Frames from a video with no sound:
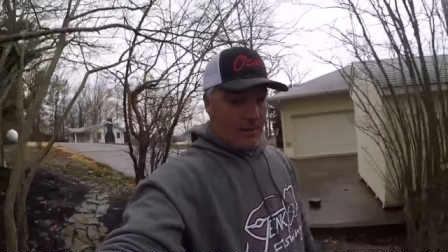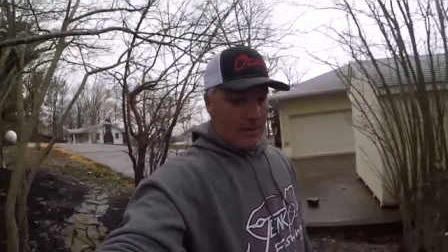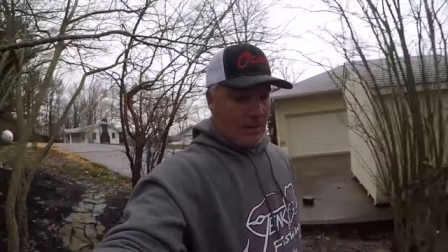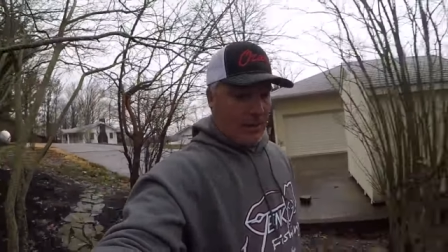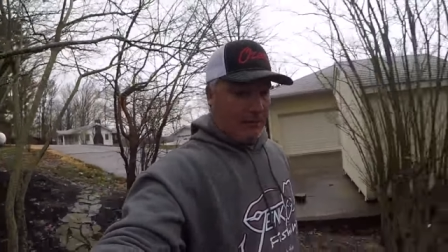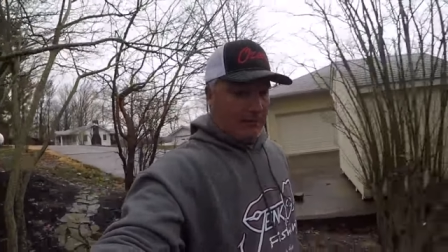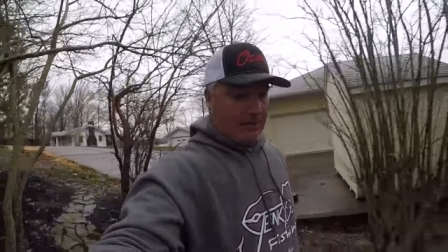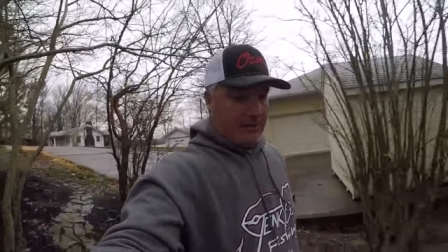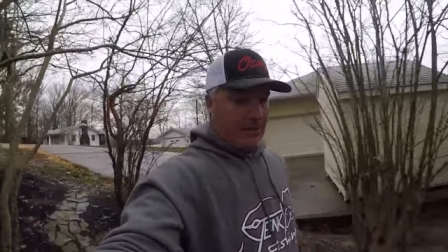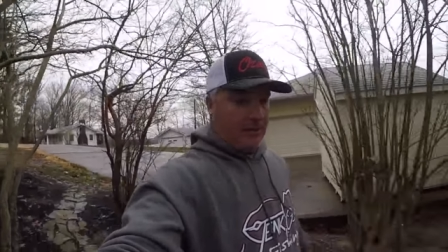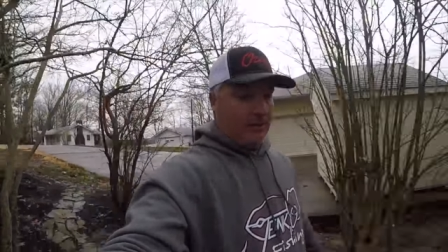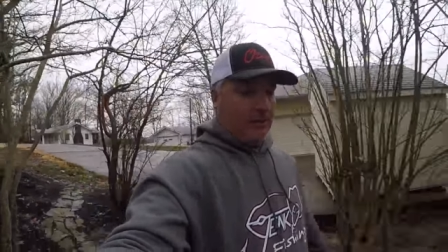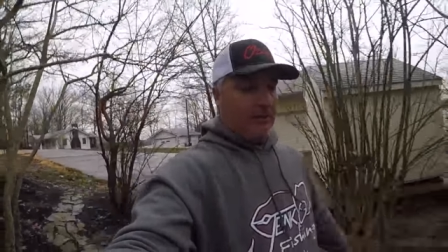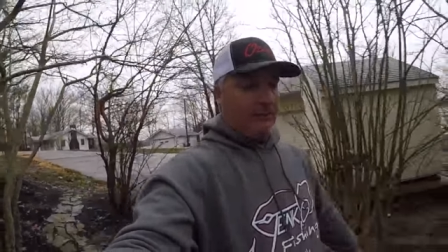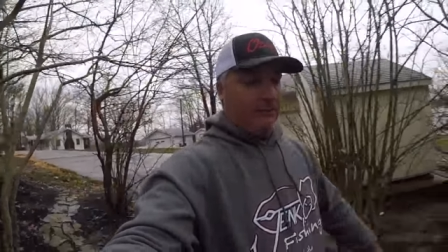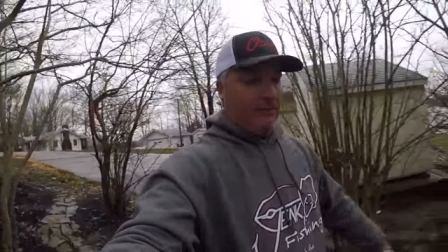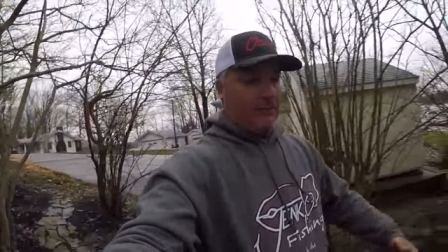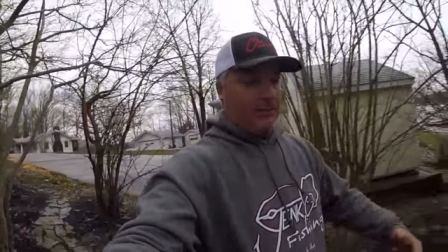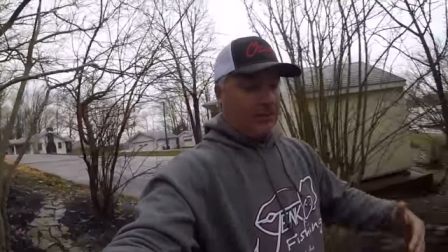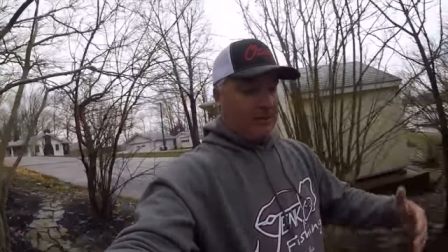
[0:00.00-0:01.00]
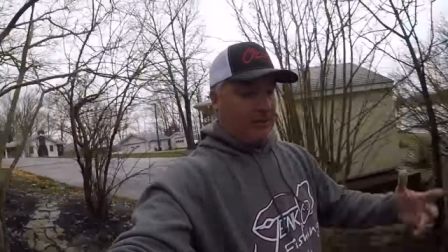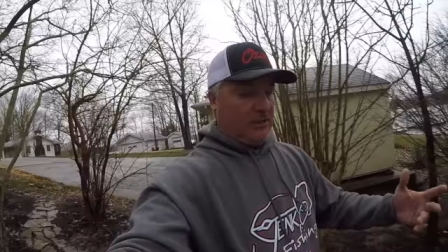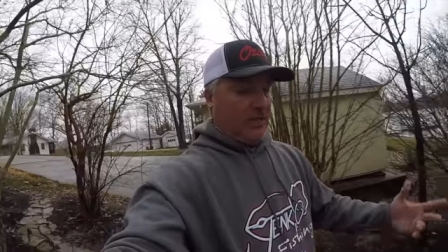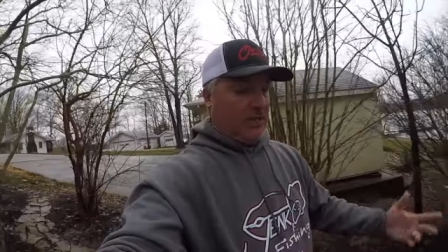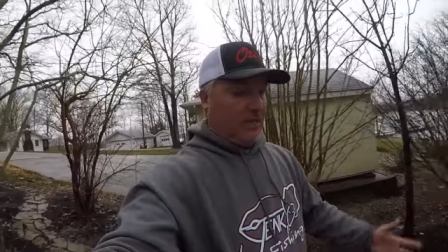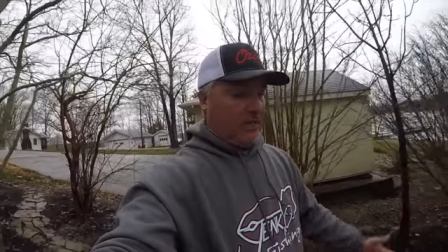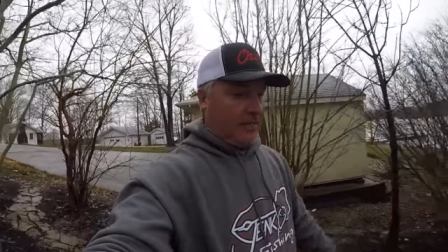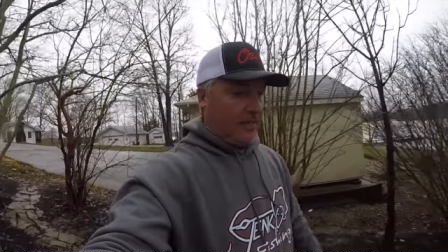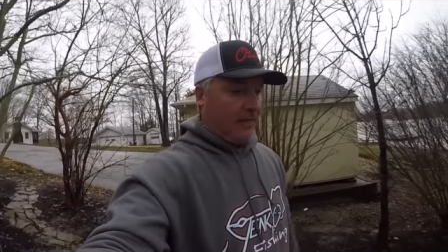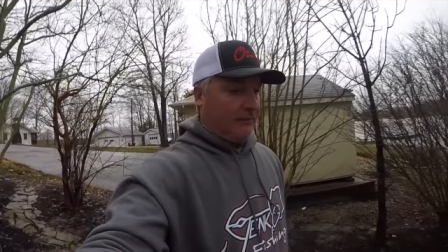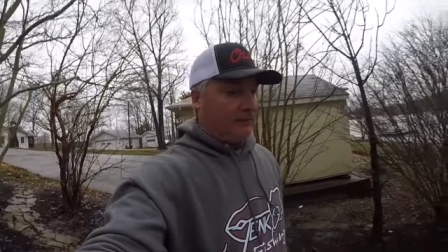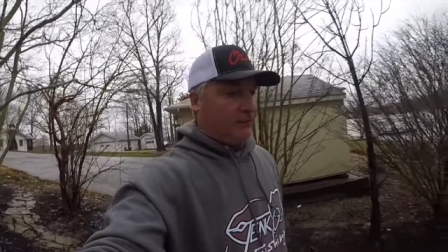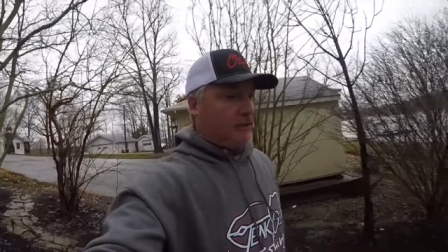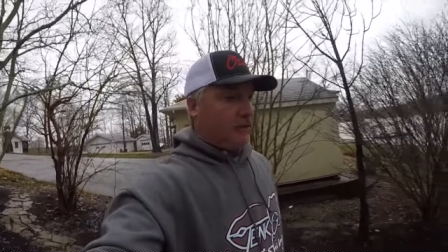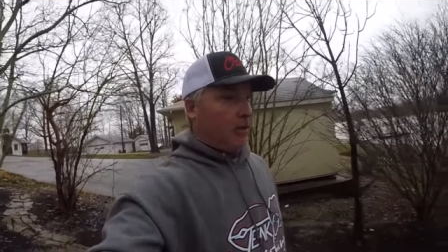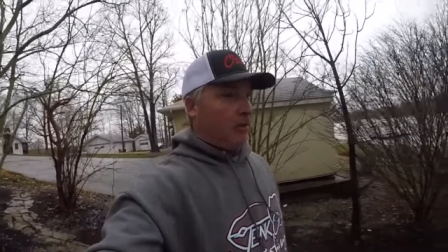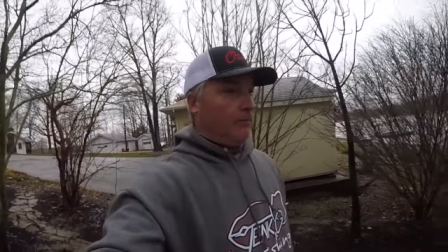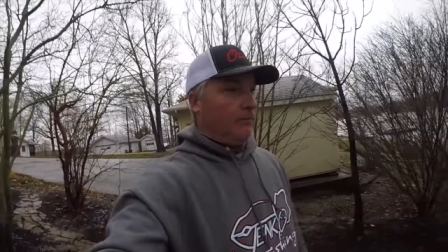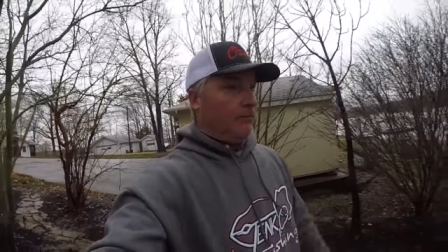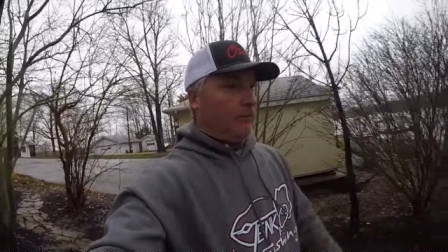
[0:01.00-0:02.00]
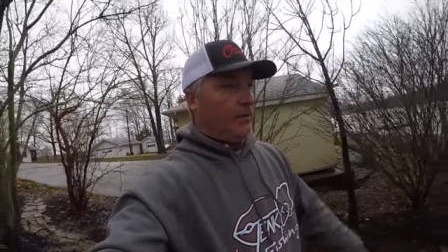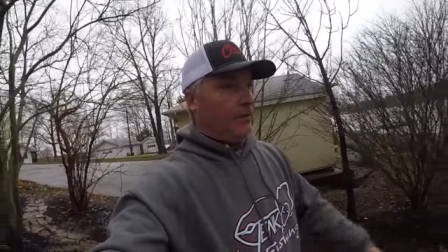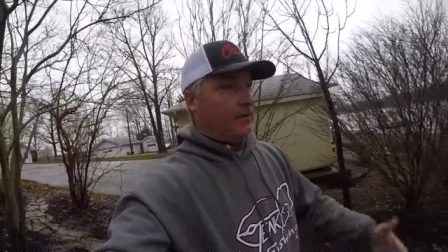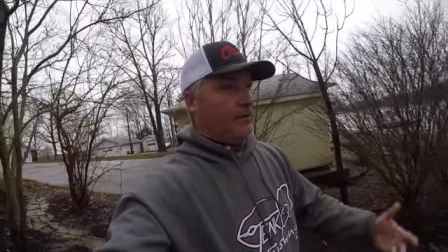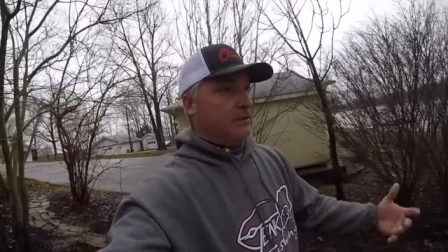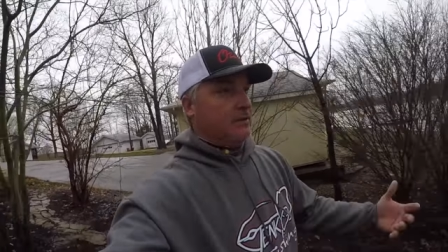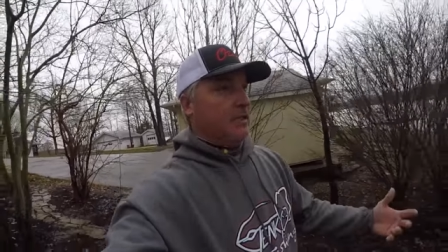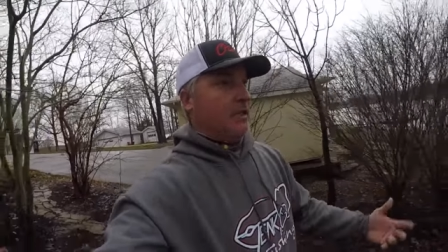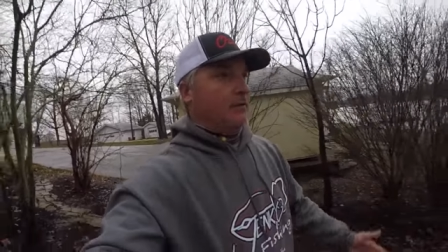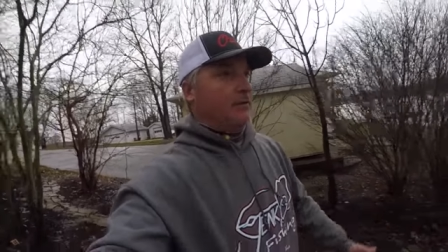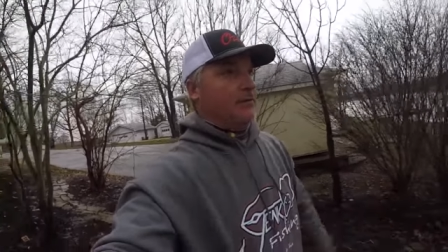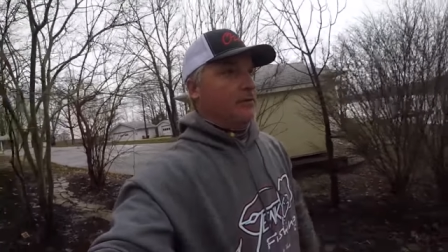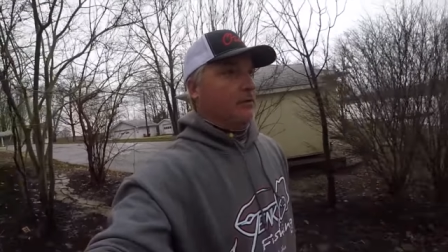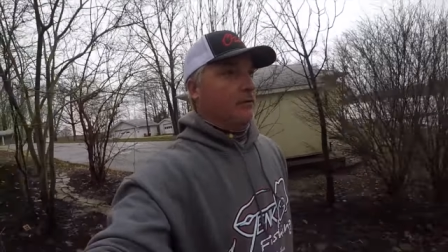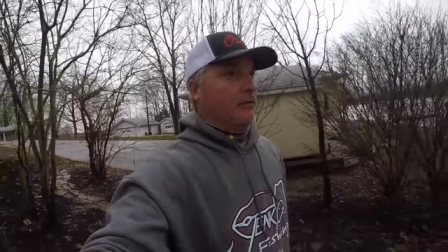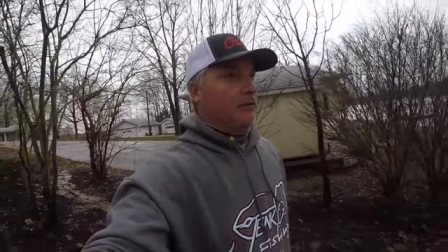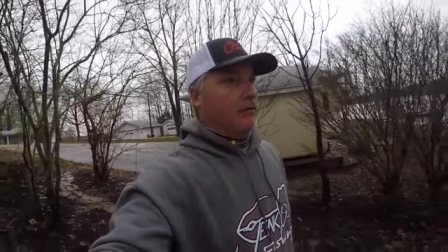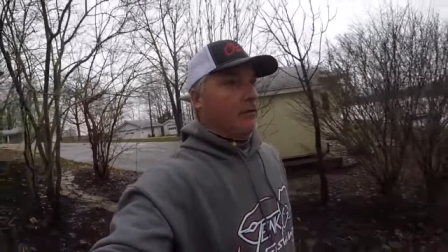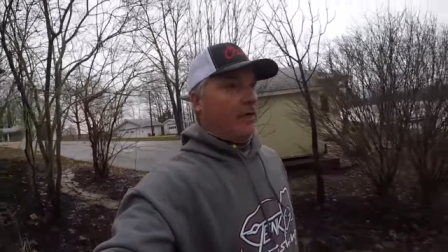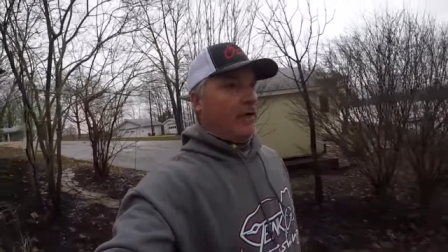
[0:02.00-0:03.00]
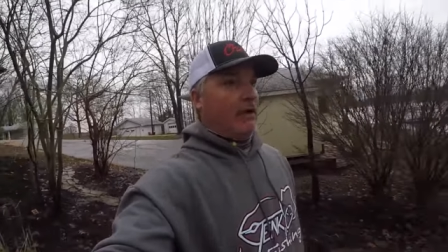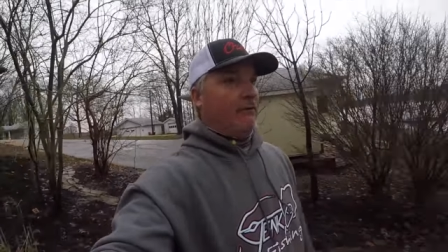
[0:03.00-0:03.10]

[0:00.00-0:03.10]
I'm telling you, if you just got a live scope, this is the episode for you.